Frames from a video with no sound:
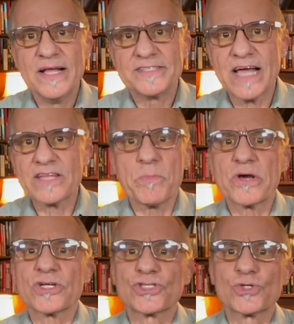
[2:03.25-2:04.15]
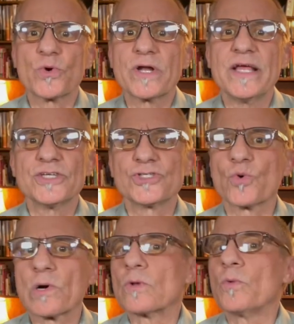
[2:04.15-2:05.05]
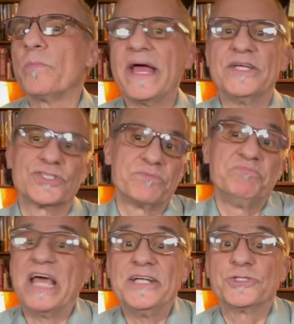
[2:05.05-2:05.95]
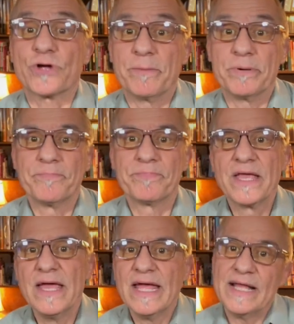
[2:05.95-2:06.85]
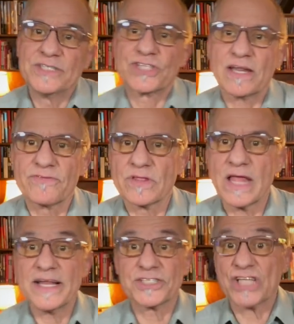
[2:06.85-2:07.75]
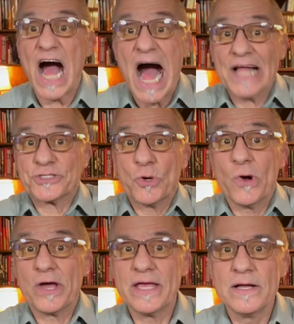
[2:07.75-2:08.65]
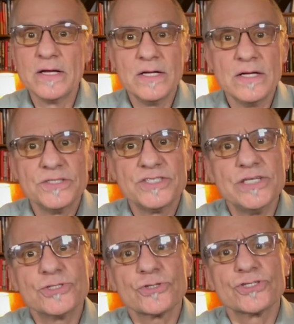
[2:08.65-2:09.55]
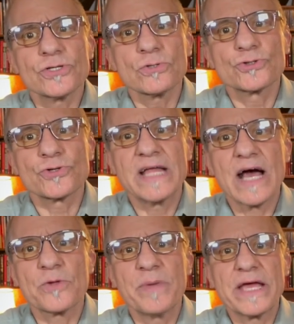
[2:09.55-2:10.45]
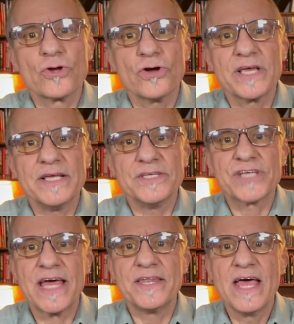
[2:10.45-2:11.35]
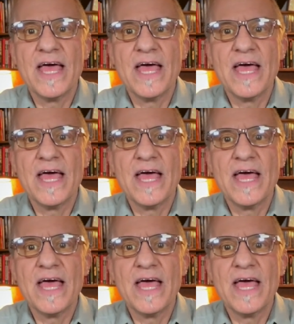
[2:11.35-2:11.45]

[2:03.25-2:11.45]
take them on a short historical based day trip. Instead of the latest hot toy, teach your children how to bake cookies and,